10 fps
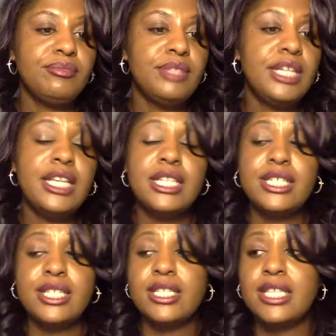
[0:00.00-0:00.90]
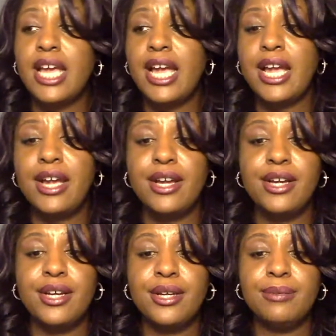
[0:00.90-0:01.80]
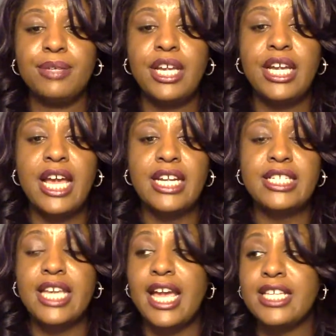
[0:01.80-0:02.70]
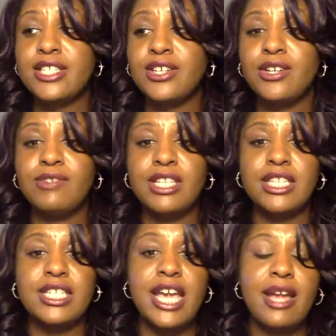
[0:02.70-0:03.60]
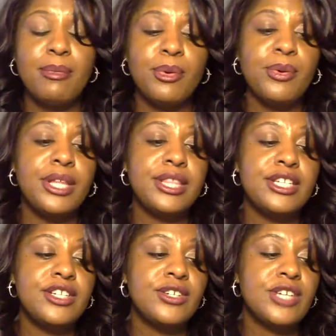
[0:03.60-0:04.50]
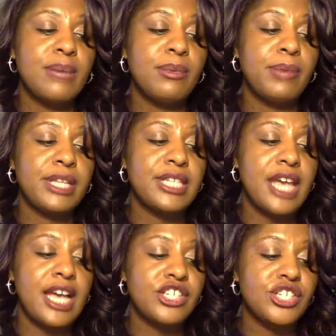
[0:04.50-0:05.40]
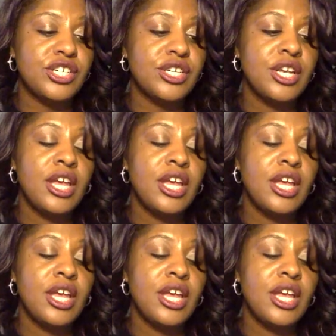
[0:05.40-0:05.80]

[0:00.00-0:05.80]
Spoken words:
needless to say, he got his ass served at the dinner table by Tasha,